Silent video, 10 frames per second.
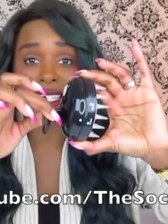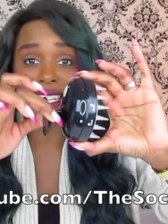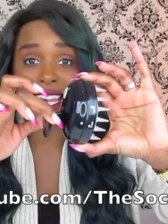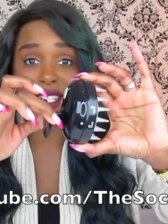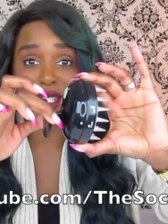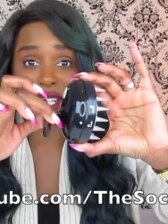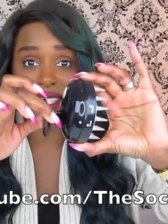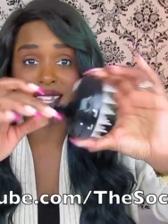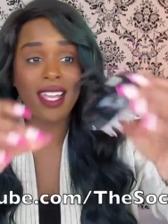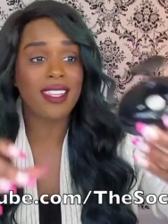stays
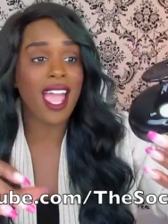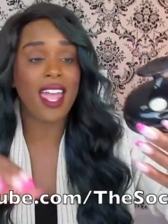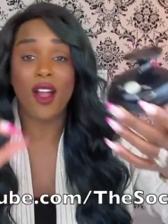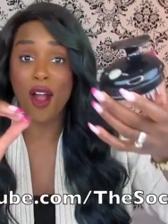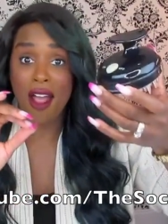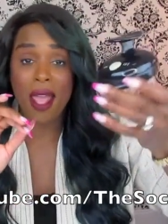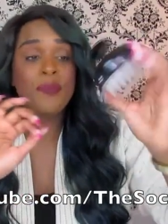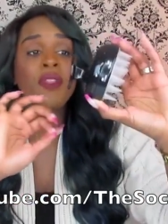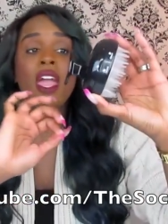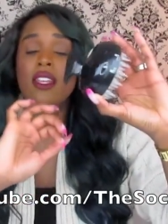just like that, all
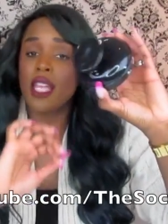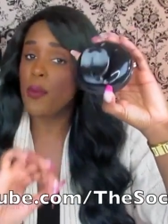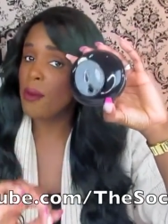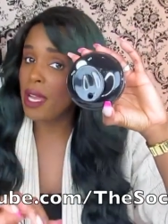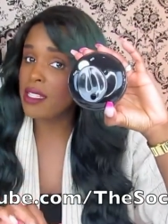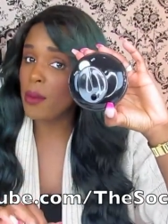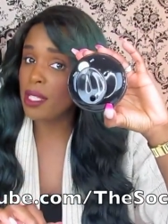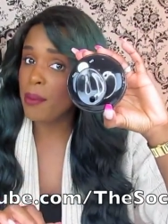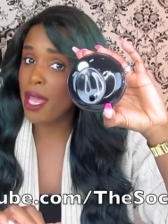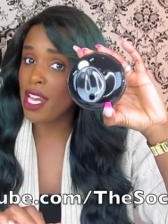right? So I put my
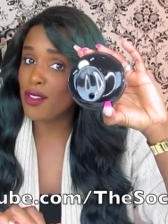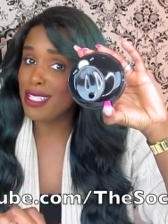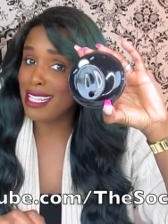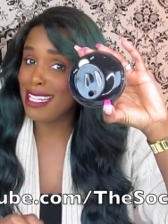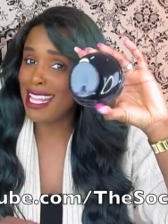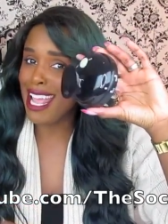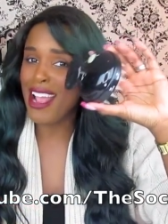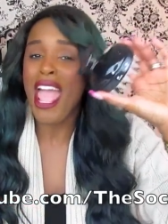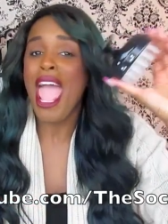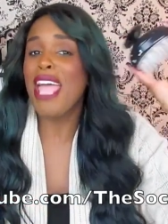double A batteries in
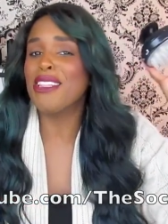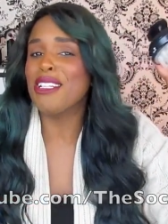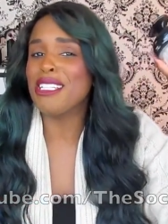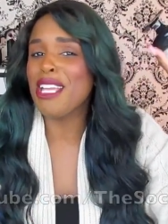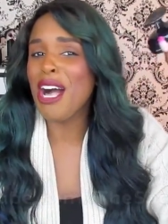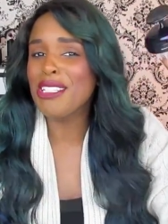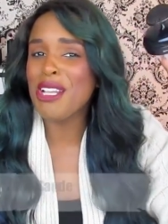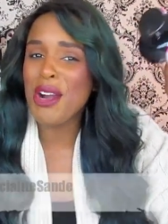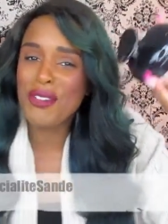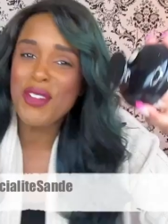there, and look, y'all
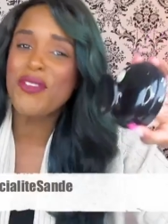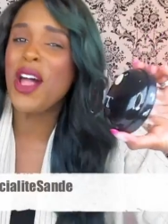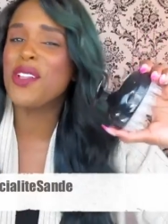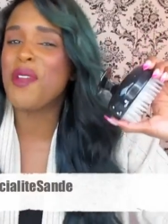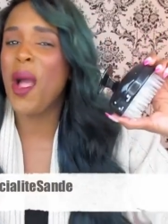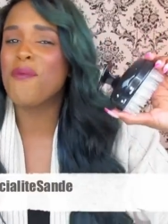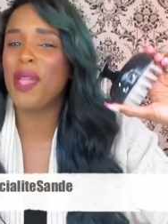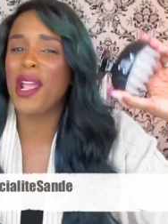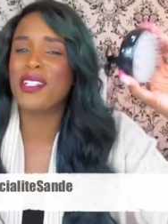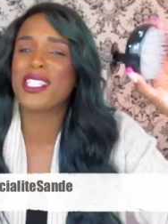know if you follow me on
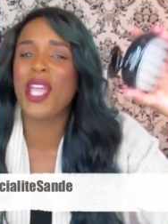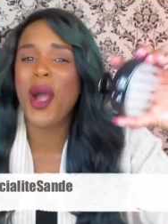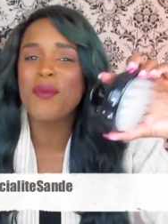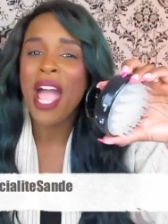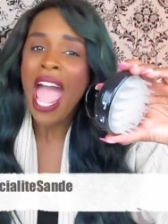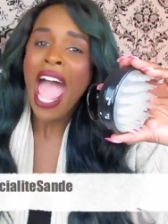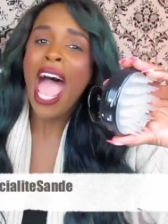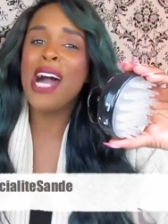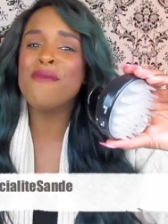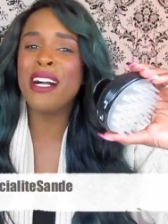Periscope
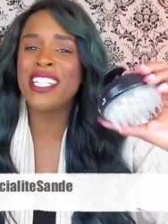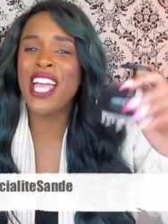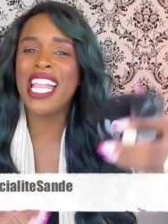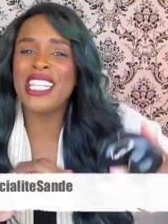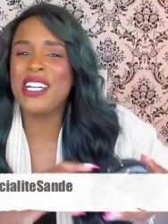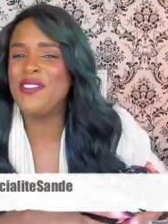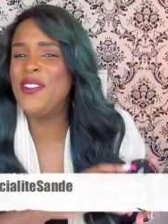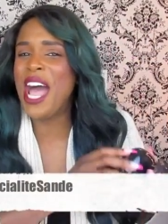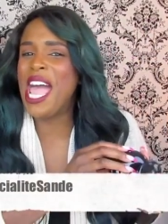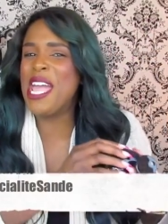how much I love
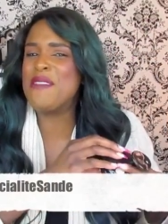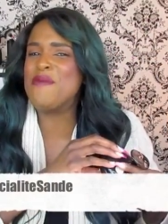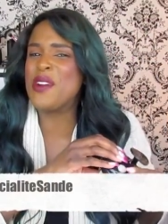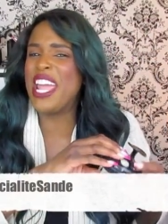vibrators.